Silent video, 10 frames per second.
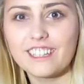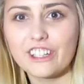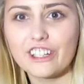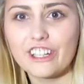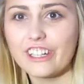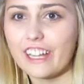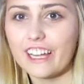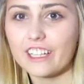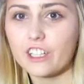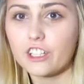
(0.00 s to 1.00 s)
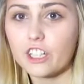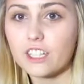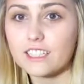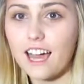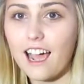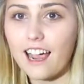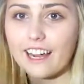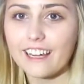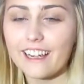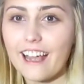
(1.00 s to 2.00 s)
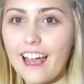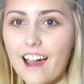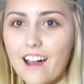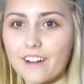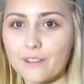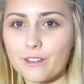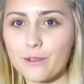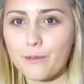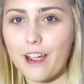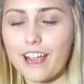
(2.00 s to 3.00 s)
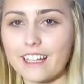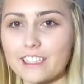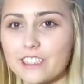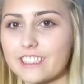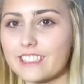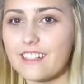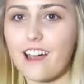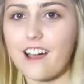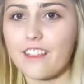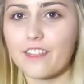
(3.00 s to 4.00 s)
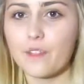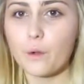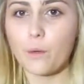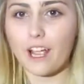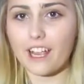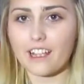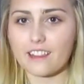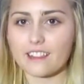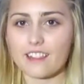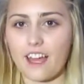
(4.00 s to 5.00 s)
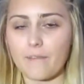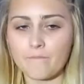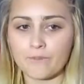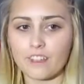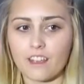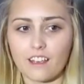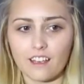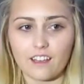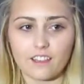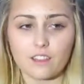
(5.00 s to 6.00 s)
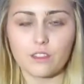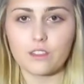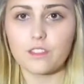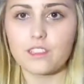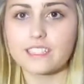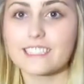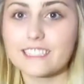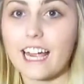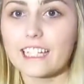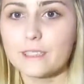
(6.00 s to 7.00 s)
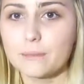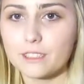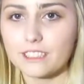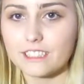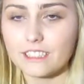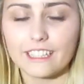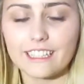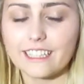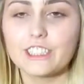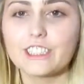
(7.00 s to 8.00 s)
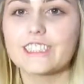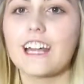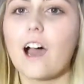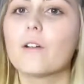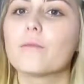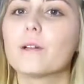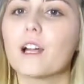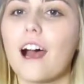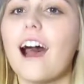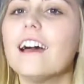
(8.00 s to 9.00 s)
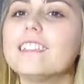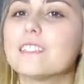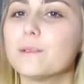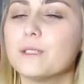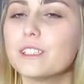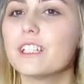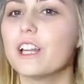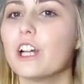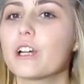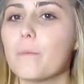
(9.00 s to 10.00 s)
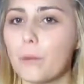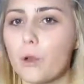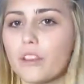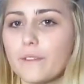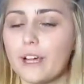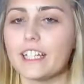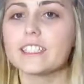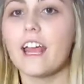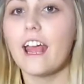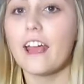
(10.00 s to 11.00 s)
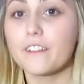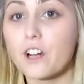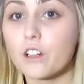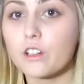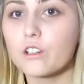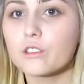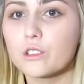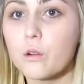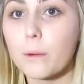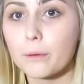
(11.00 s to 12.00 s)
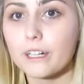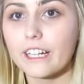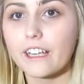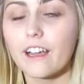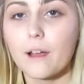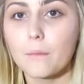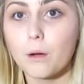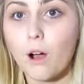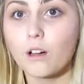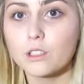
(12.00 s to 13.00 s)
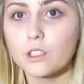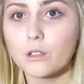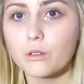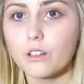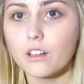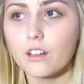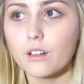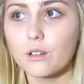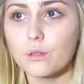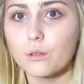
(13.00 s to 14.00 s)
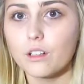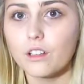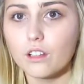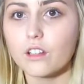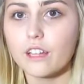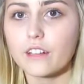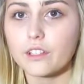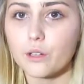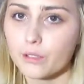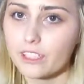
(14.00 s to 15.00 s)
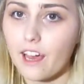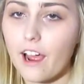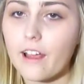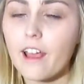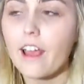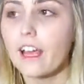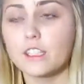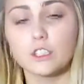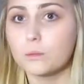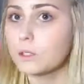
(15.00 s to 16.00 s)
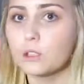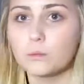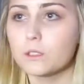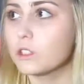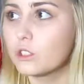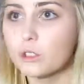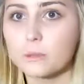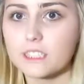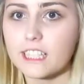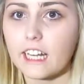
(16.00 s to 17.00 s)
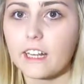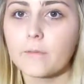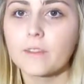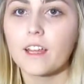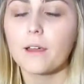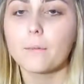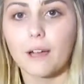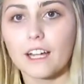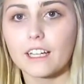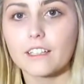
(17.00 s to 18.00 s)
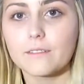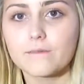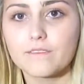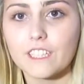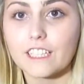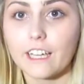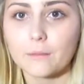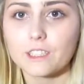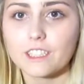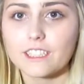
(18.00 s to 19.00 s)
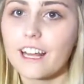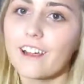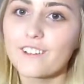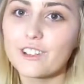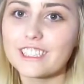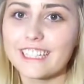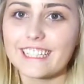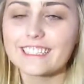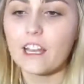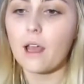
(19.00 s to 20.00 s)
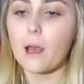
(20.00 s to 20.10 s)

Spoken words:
look like you're gonna die on a runway. It's just not the way that the society like, that's just not possible to look both the ways. And there are girls who are pretty but also who look like they're going to die, and super super super skinny. My freaking camera's gonna die. Of course it is.